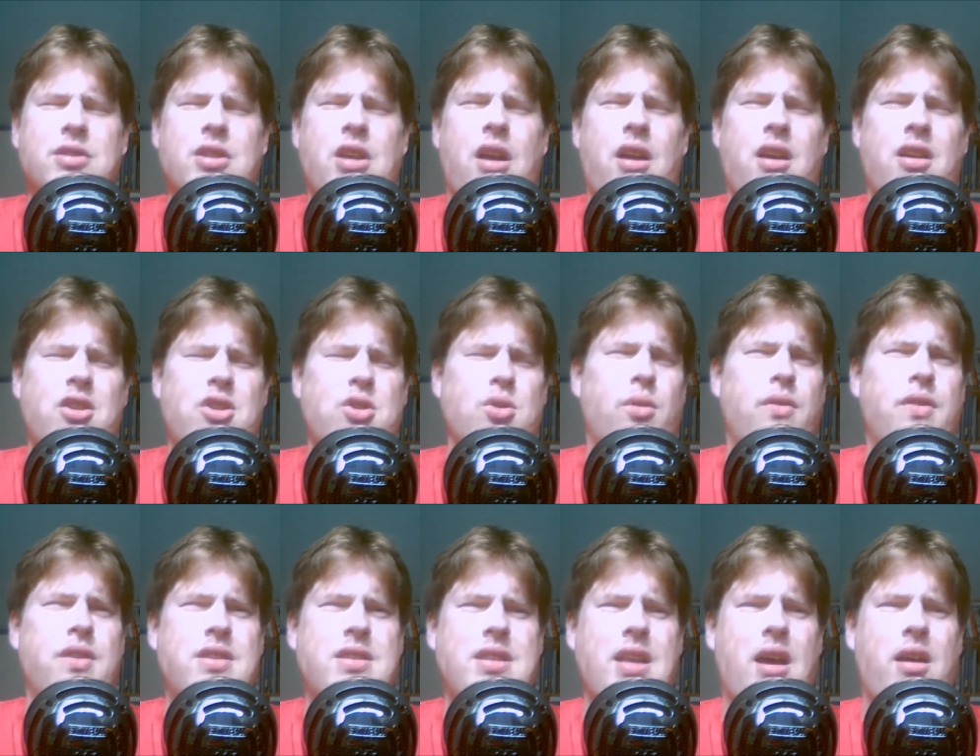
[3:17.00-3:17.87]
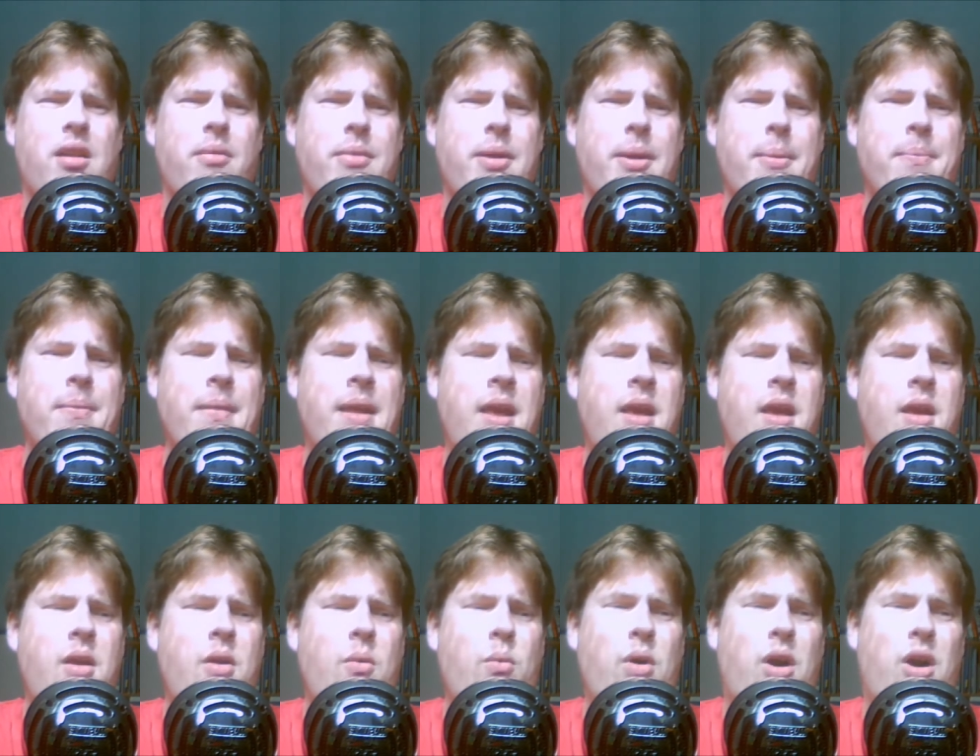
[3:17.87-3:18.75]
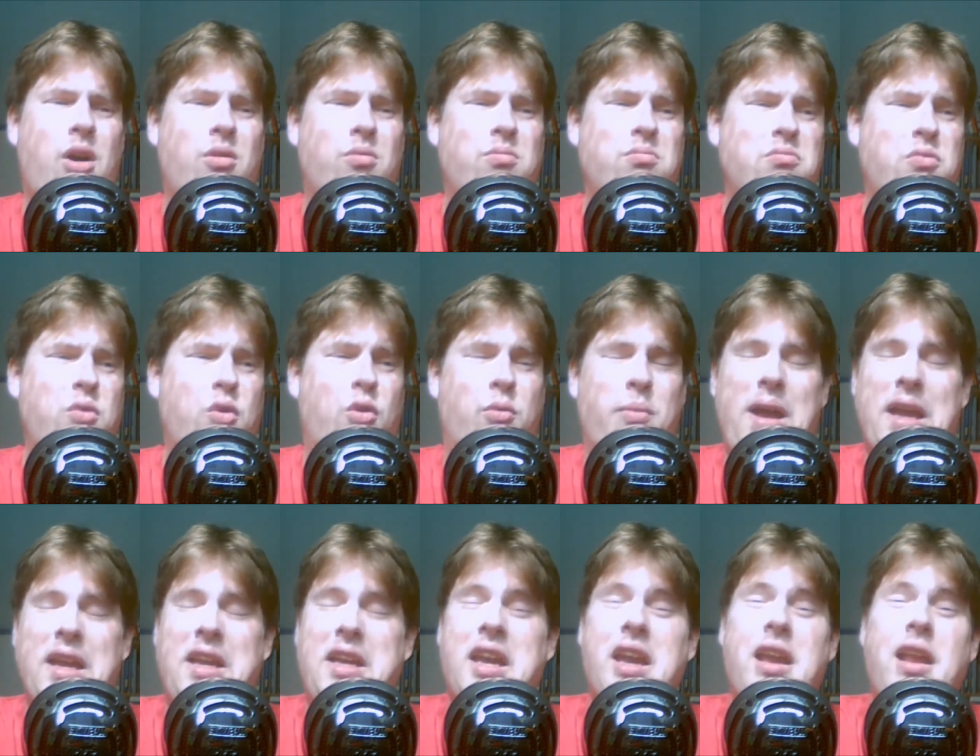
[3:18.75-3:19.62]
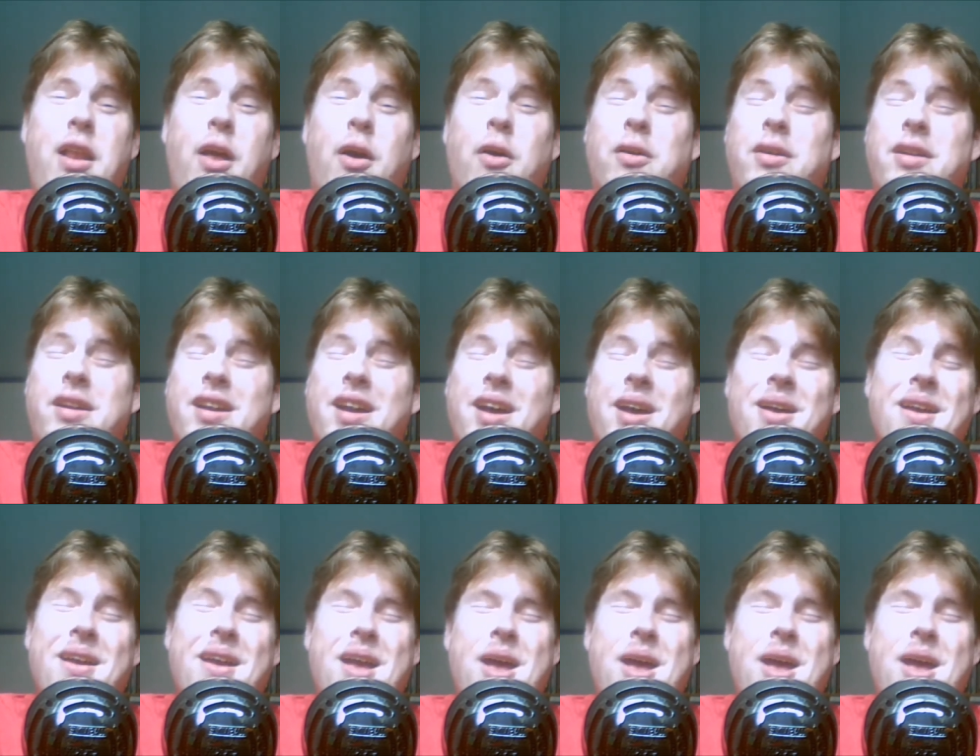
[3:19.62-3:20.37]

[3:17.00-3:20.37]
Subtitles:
shorten this down a bit. Well, or make it longer.